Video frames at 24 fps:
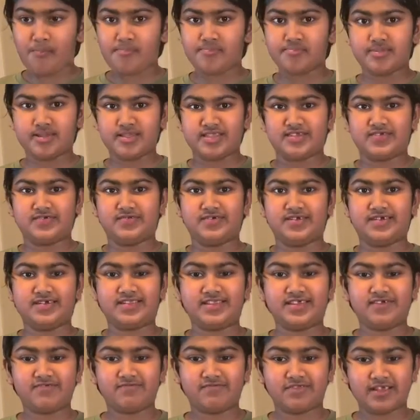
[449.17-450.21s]
It's
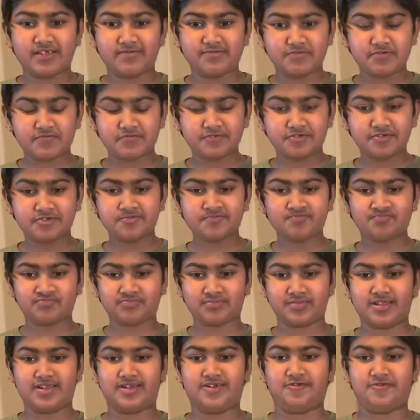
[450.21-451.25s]
really flavorful,
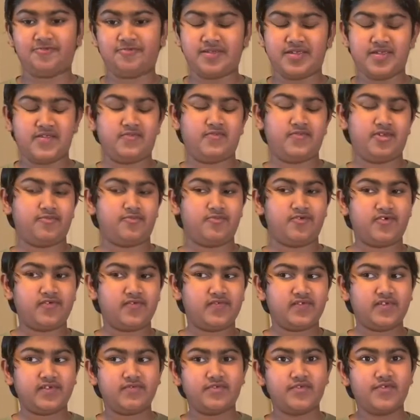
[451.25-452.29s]
and it will be even more
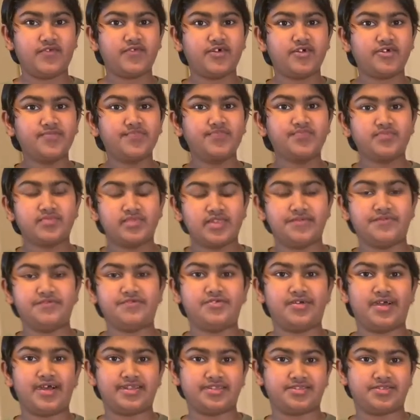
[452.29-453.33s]
flavorful if you
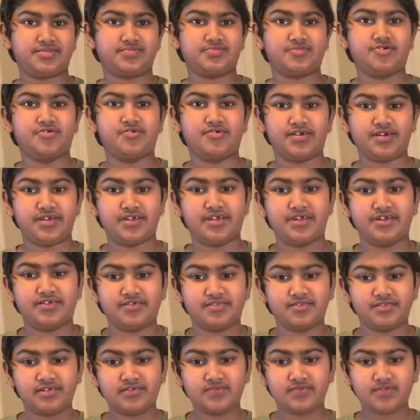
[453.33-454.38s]
add some coriander
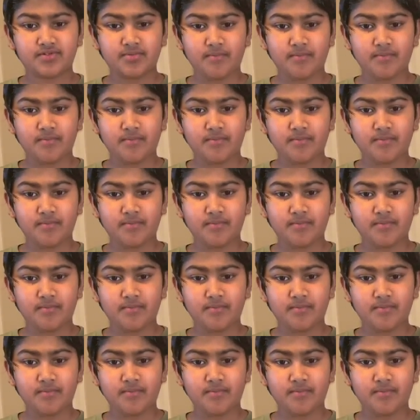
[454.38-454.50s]
leaves.